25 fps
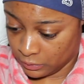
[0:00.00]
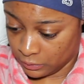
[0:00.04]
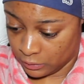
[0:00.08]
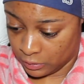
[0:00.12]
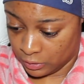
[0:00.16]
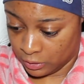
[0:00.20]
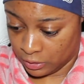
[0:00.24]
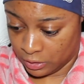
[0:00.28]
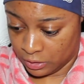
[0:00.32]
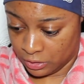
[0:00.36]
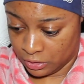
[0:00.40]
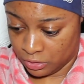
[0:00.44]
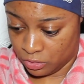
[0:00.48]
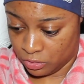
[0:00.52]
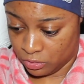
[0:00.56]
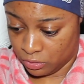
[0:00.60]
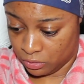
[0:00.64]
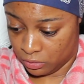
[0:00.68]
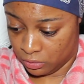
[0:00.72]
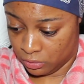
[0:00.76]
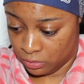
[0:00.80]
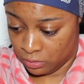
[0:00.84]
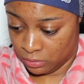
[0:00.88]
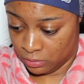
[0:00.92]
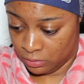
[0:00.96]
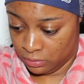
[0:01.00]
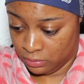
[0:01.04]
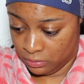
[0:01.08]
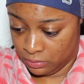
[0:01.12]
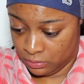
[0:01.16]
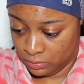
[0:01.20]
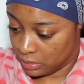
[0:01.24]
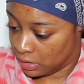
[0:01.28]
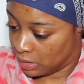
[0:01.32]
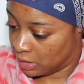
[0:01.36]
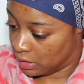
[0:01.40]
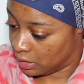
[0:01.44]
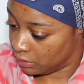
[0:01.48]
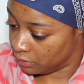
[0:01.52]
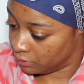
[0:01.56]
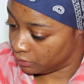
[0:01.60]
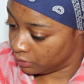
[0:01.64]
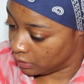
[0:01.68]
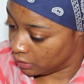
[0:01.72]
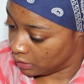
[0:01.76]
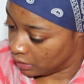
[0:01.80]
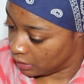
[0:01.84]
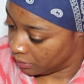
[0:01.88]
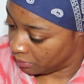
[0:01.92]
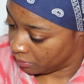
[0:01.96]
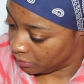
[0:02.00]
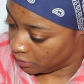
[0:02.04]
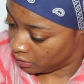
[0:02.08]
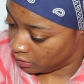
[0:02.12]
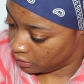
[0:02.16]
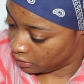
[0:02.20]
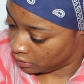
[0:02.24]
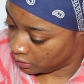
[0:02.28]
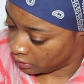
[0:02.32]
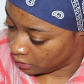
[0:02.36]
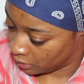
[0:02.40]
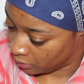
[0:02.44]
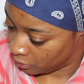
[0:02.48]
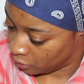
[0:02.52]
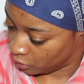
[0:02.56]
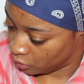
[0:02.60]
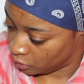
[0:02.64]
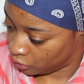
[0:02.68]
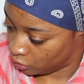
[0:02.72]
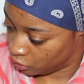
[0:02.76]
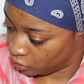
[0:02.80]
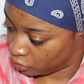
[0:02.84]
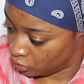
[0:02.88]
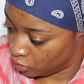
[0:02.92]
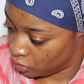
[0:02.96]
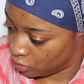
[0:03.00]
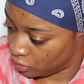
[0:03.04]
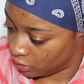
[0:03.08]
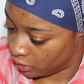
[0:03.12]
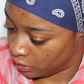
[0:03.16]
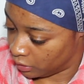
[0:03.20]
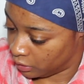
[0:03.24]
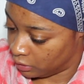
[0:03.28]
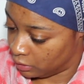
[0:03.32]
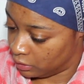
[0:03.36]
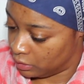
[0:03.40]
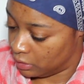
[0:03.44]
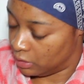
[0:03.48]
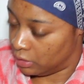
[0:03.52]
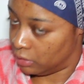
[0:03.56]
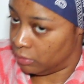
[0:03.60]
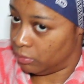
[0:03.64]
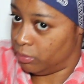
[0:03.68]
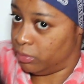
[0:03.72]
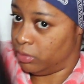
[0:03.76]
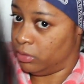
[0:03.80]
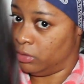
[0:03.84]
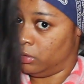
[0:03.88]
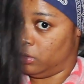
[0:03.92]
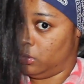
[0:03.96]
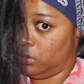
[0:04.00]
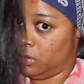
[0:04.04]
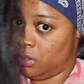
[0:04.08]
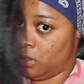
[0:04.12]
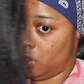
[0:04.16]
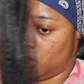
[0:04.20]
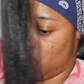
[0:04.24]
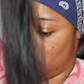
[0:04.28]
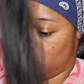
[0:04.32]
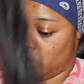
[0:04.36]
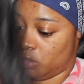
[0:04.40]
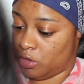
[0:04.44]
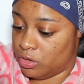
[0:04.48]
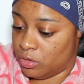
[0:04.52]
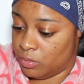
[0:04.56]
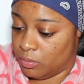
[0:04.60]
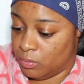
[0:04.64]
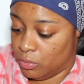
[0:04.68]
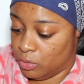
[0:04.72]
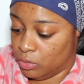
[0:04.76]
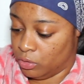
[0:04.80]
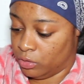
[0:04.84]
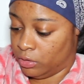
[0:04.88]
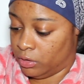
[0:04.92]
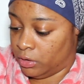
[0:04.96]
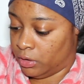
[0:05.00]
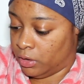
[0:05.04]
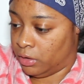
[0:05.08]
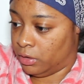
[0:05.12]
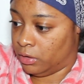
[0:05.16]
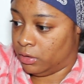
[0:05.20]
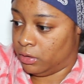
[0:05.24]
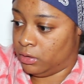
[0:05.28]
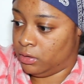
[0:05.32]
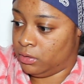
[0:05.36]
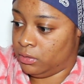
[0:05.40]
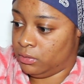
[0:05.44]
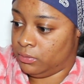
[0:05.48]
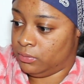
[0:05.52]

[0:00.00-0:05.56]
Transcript: Okay, so now that I'm here, I'm going to go ahead and put some more hair.